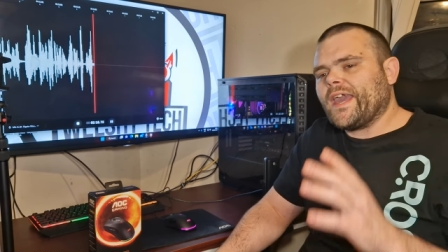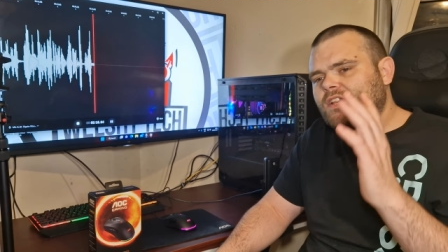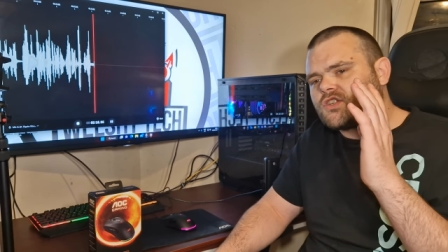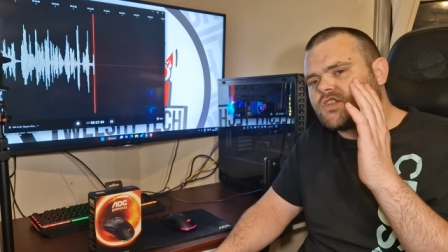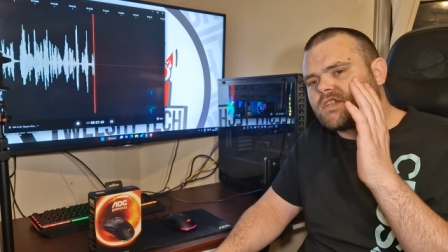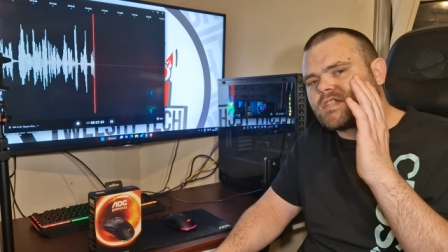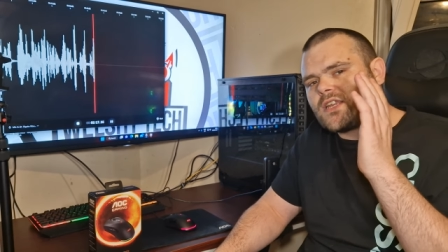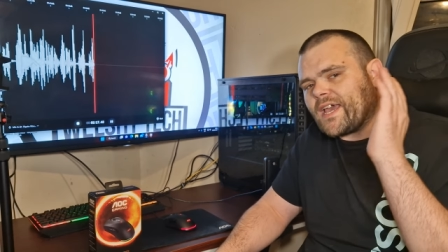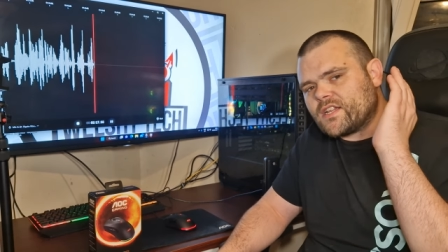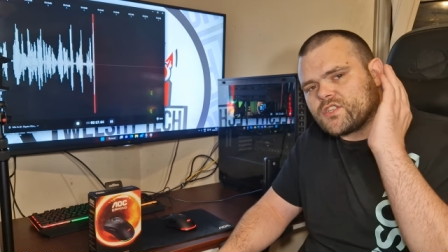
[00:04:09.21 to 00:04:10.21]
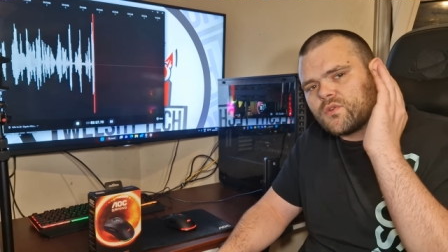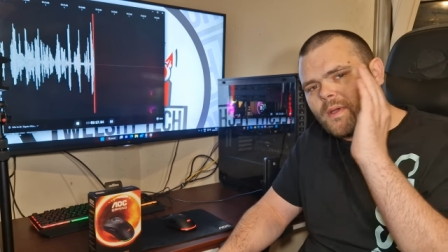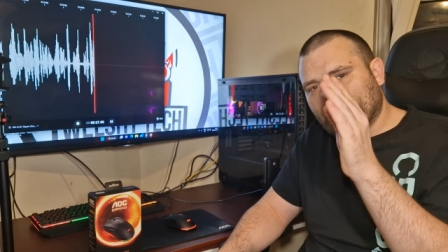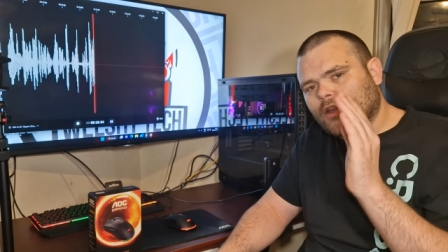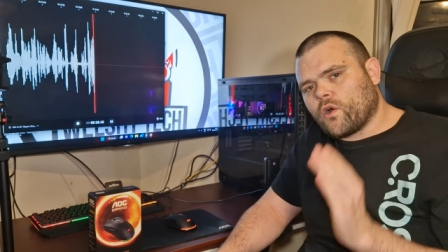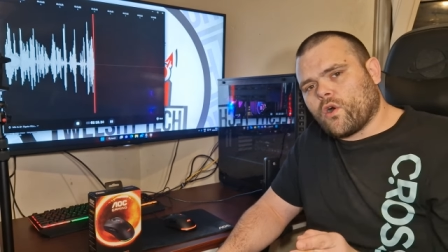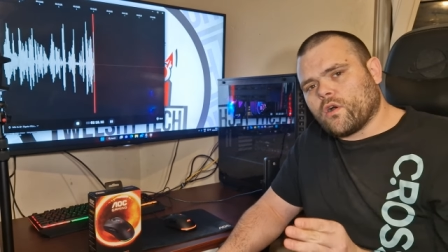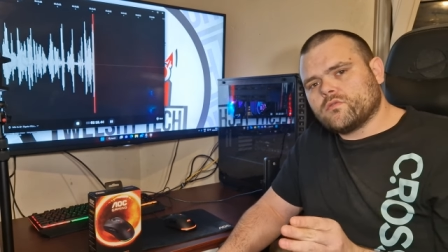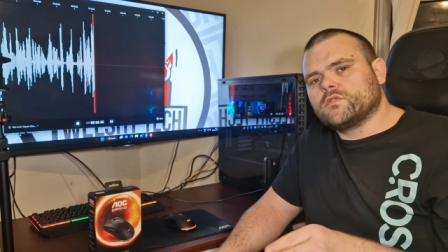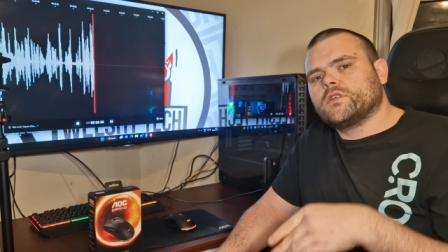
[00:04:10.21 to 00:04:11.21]
It just tells you where to
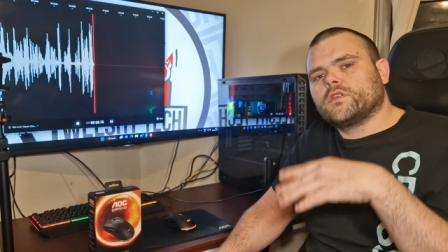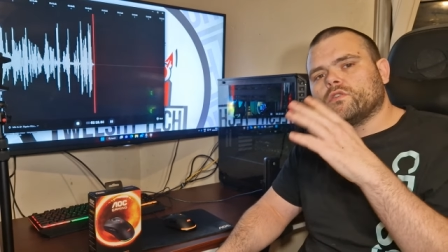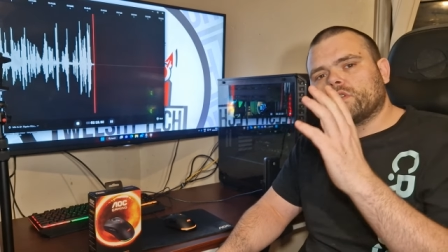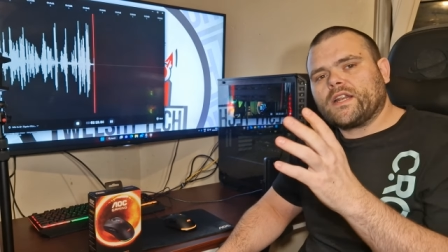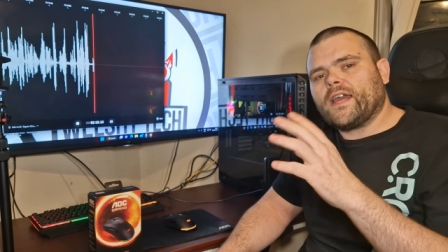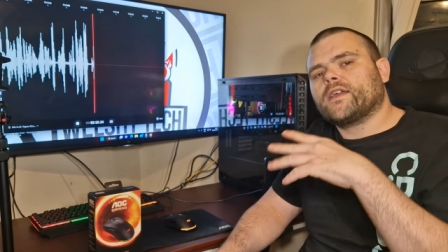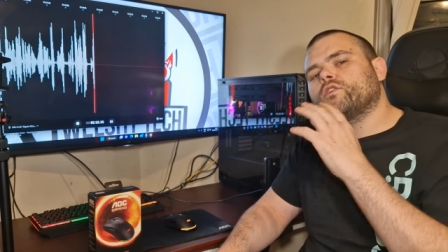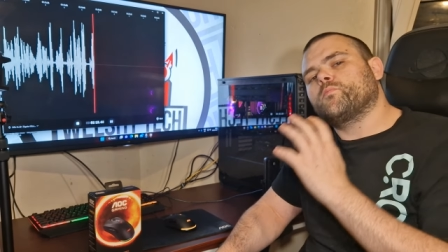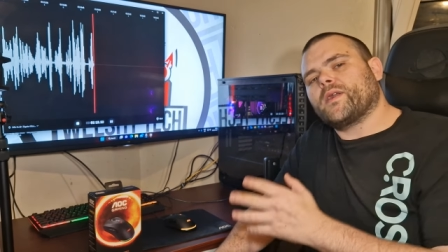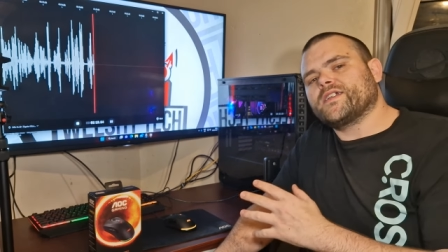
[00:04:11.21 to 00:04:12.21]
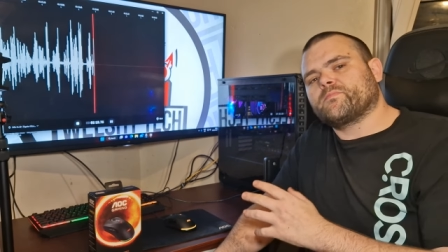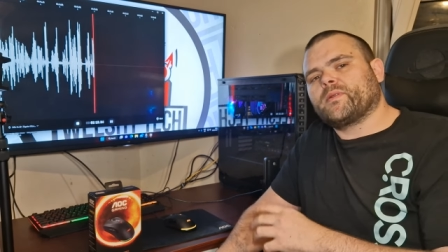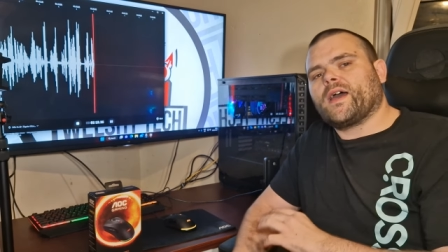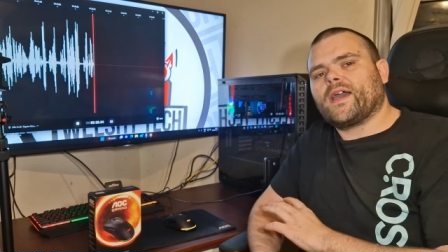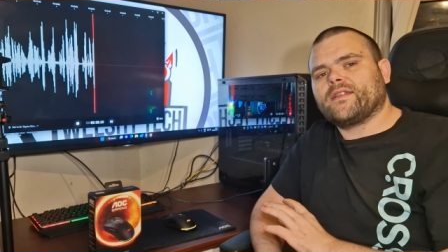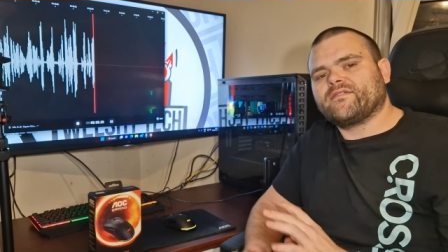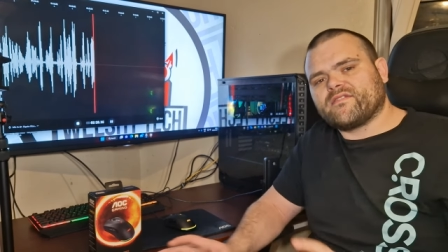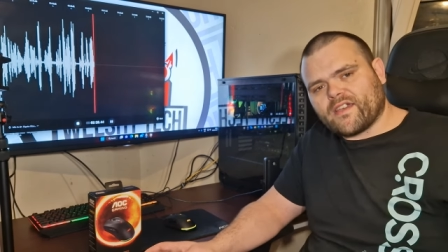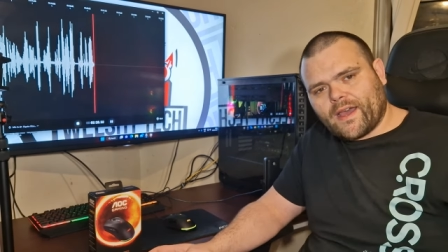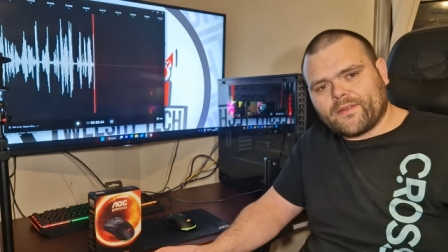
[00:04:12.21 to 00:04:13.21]
go. You click, you press play,
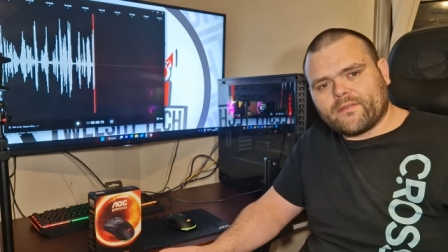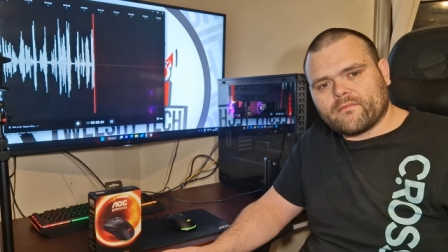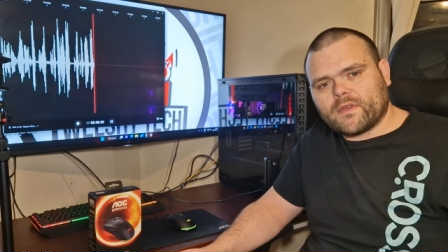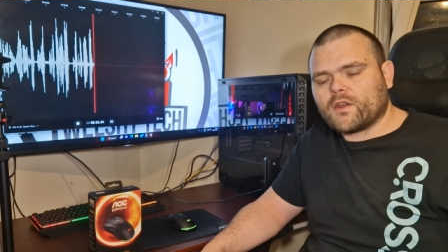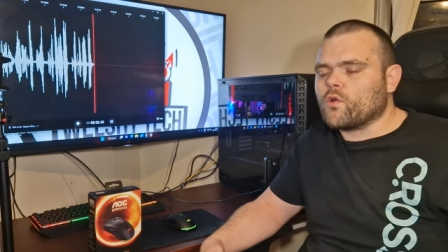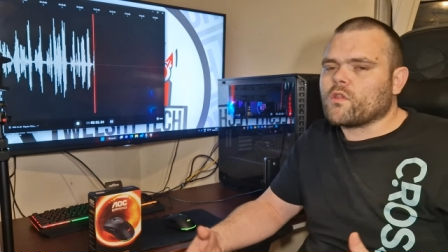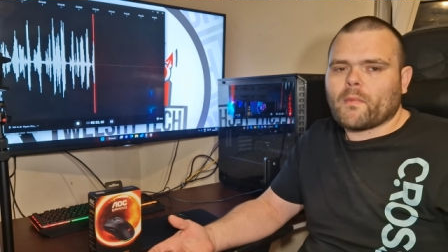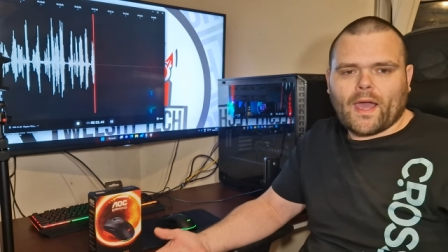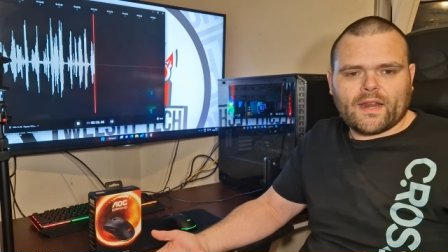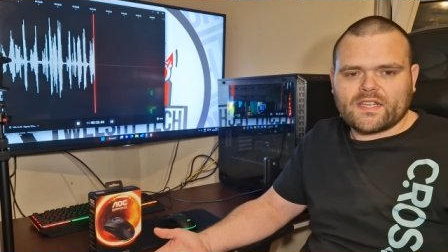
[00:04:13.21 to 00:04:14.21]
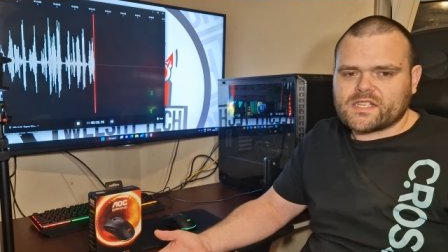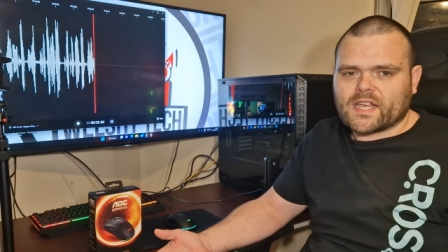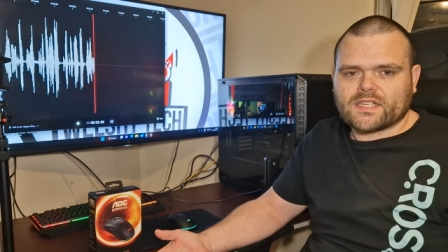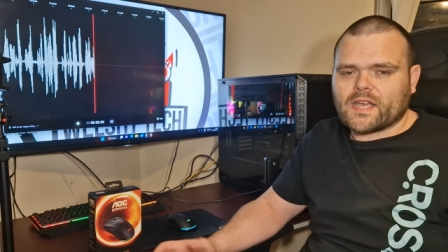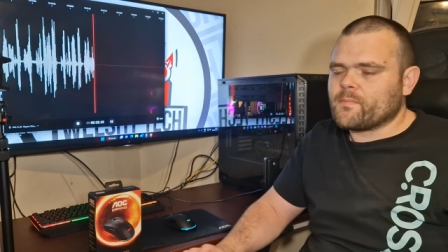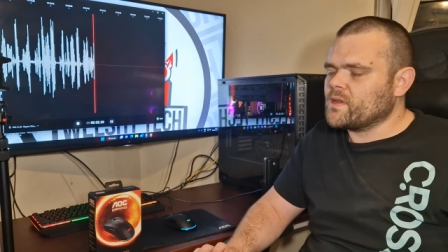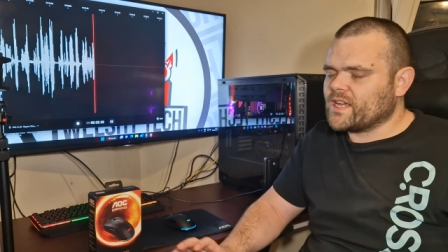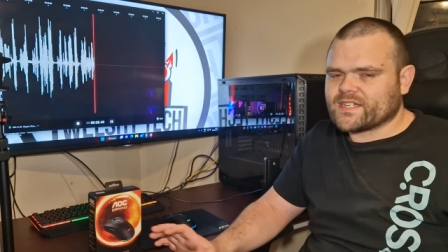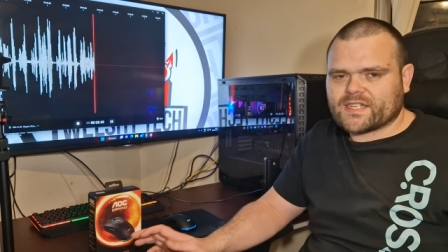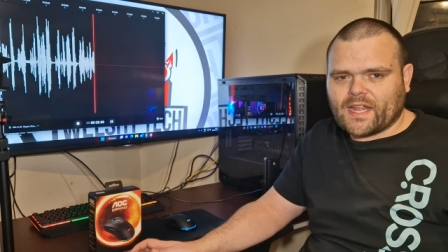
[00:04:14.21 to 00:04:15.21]
done. It automatically syncs up and
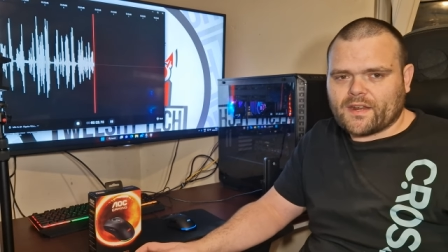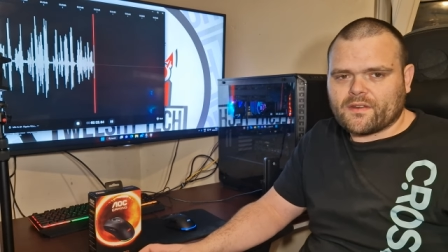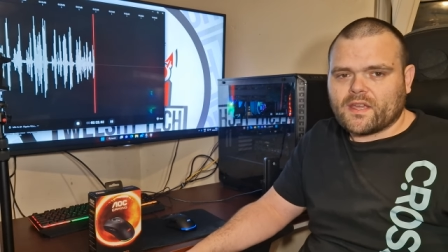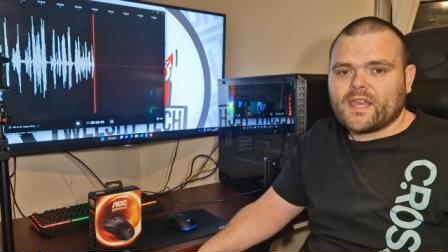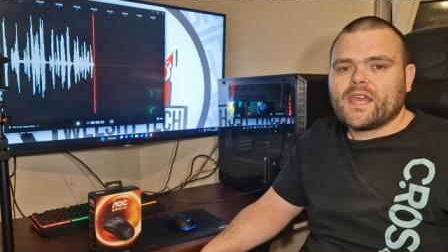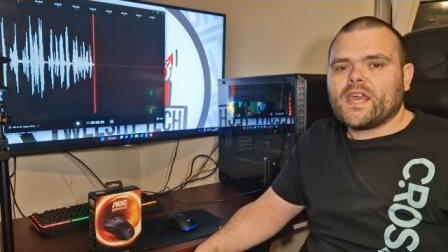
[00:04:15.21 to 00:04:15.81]
that's done.